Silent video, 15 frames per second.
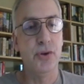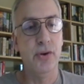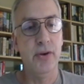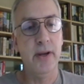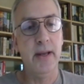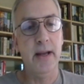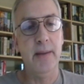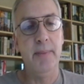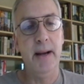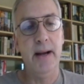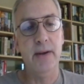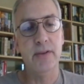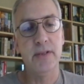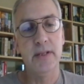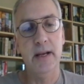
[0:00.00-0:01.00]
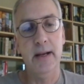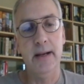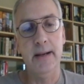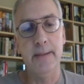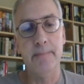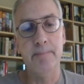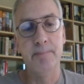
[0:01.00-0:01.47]
a story about
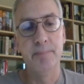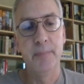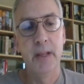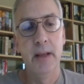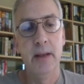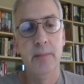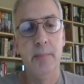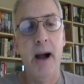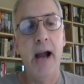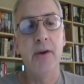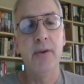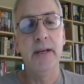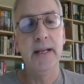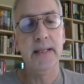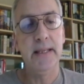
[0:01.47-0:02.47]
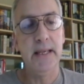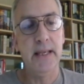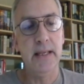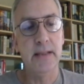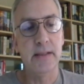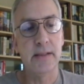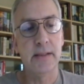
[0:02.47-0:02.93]
Byron and
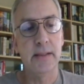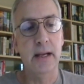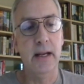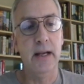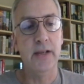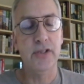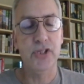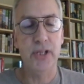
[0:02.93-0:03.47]
Keats,